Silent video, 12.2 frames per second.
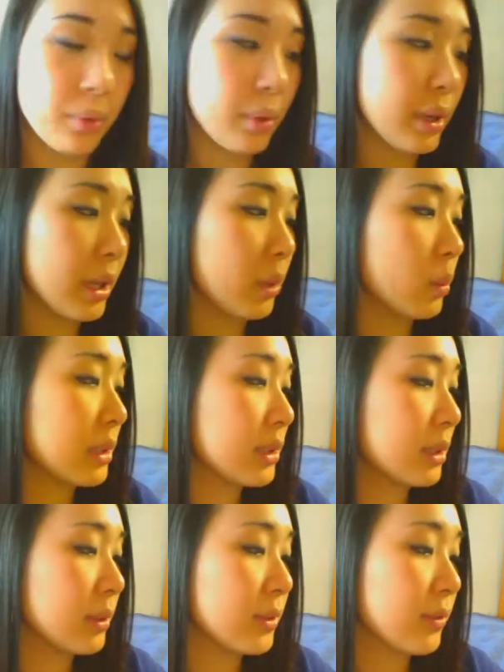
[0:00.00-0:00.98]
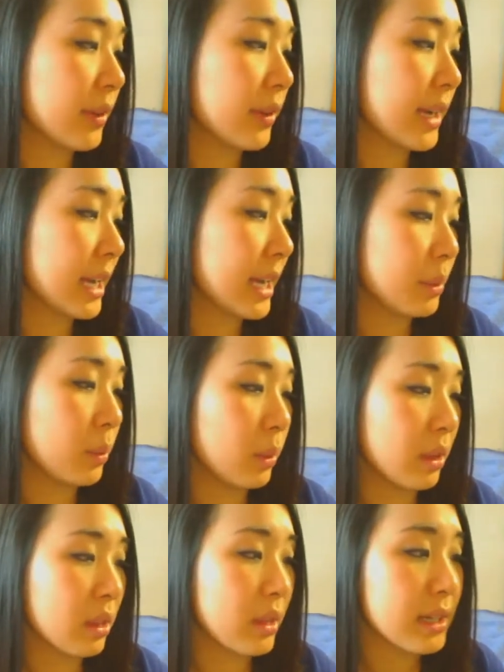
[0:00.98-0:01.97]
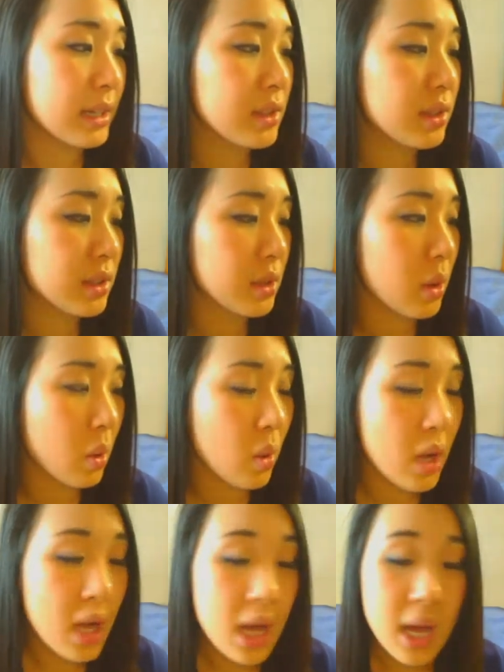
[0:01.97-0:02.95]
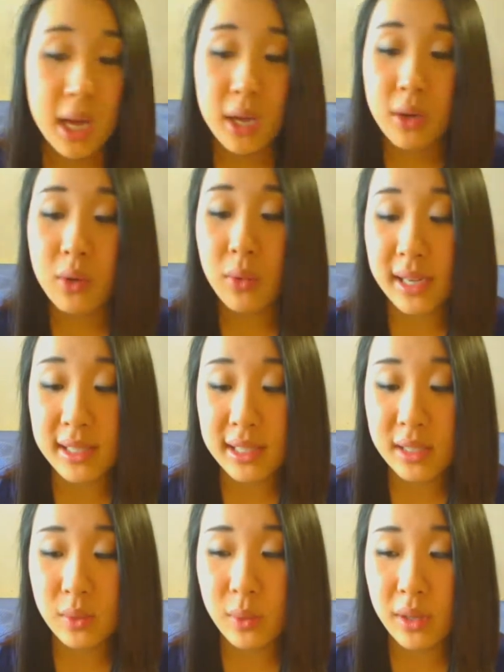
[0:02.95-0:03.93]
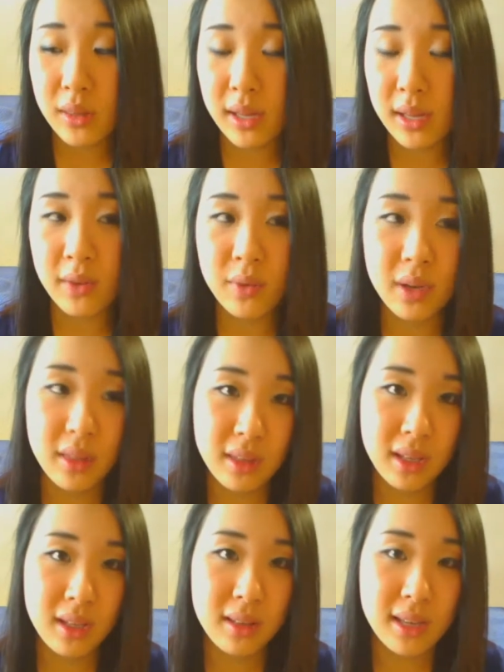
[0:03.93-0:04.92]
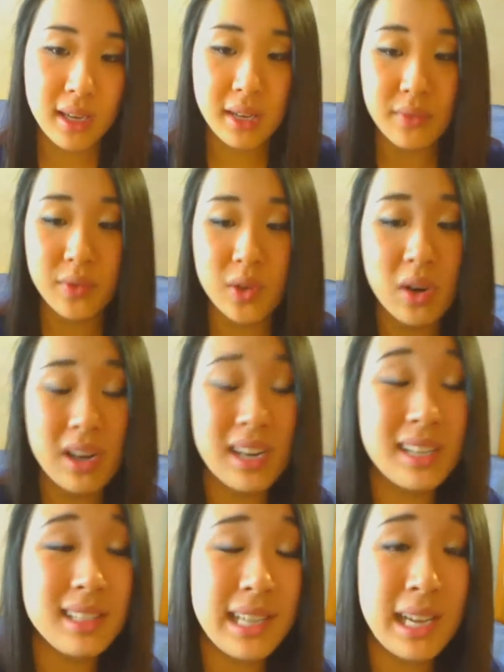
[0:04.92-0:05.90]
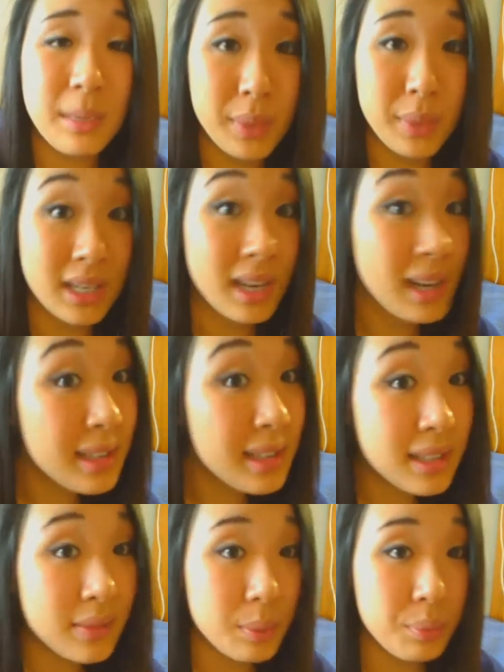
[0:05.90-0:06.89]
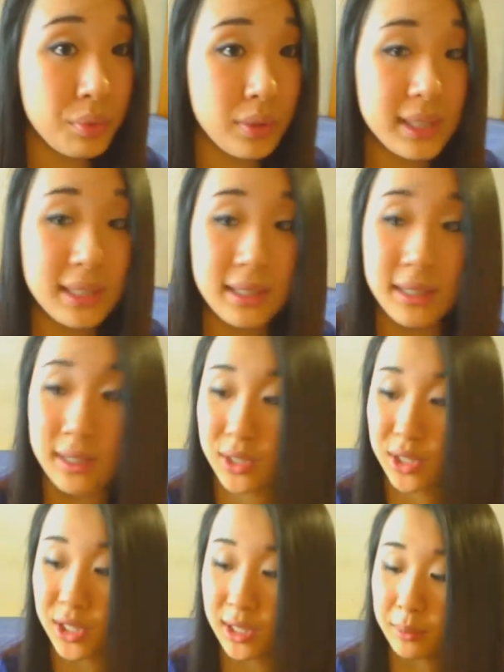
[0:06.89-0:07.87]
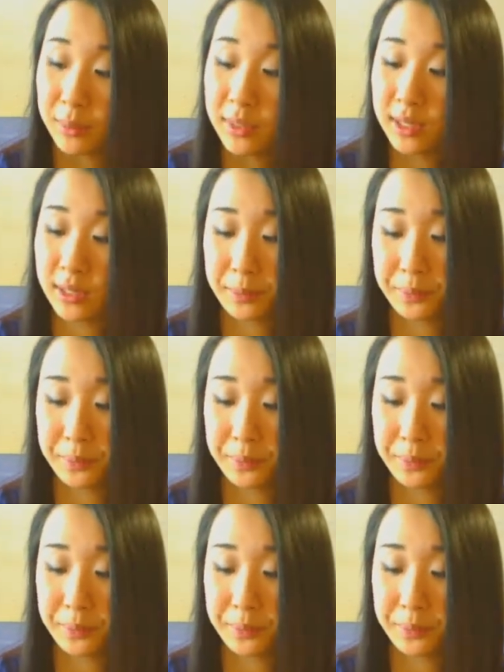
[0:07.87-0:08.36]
pretty one. So I was very happy with that. So granted, with everything that I've got, and because of the prices jumped,